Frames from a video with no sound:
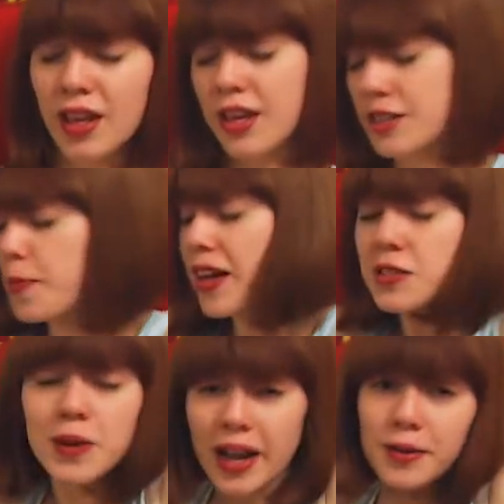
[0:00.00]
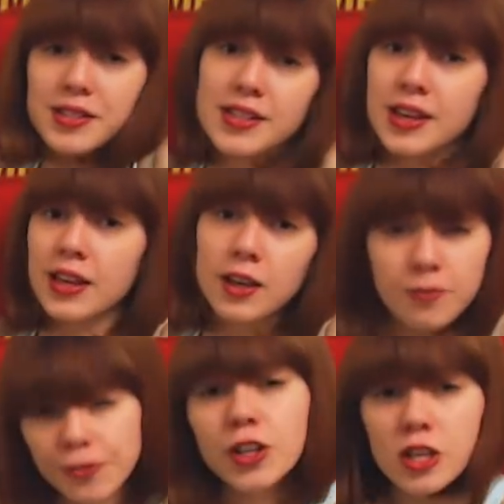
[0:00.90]
So back to what I was
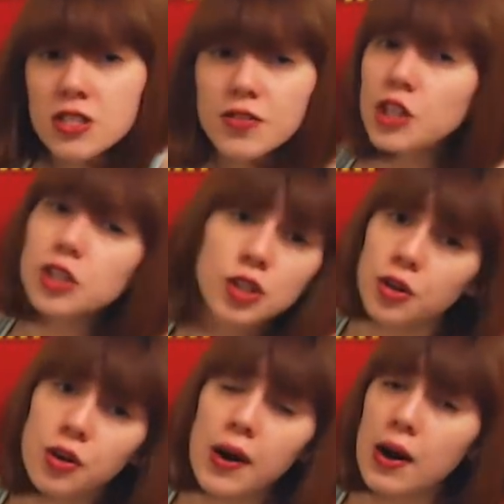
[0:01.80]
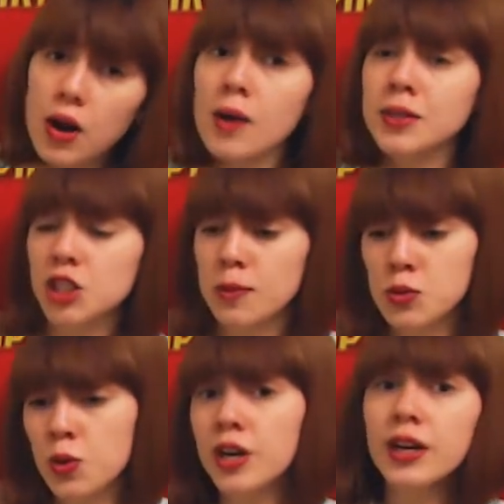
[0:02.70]
saying. For those of you that don't know how comic
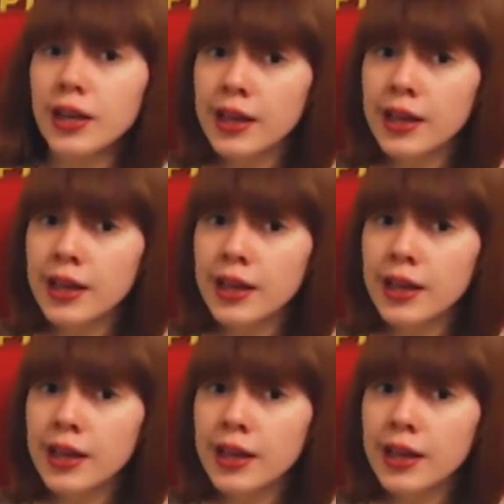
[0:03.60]
shops work,